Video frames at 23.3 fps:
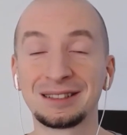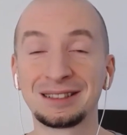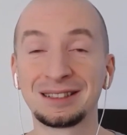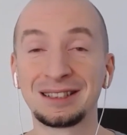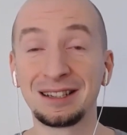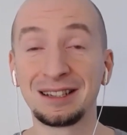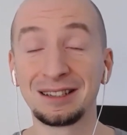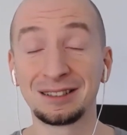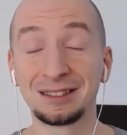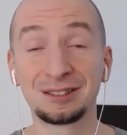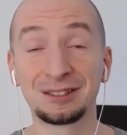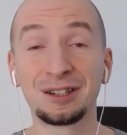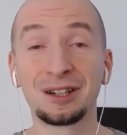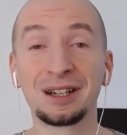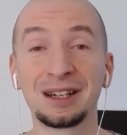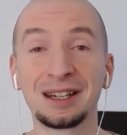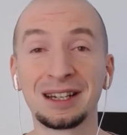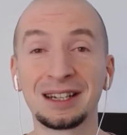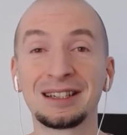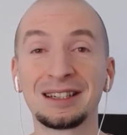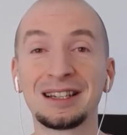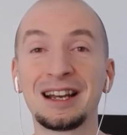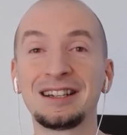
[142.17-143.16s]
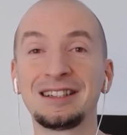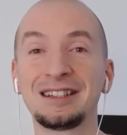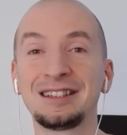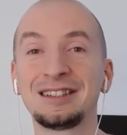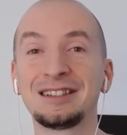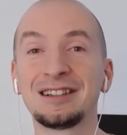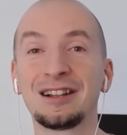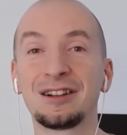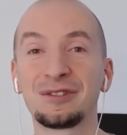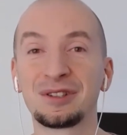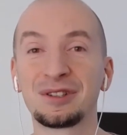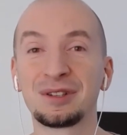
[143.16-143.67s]
st starting at
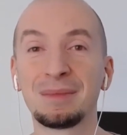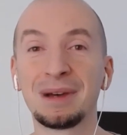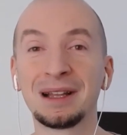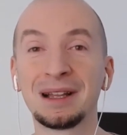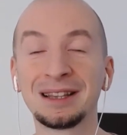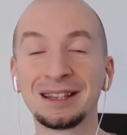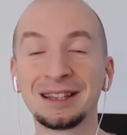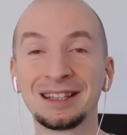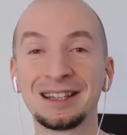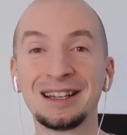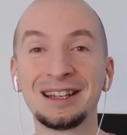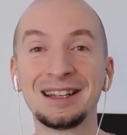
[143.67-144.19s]
$19 a month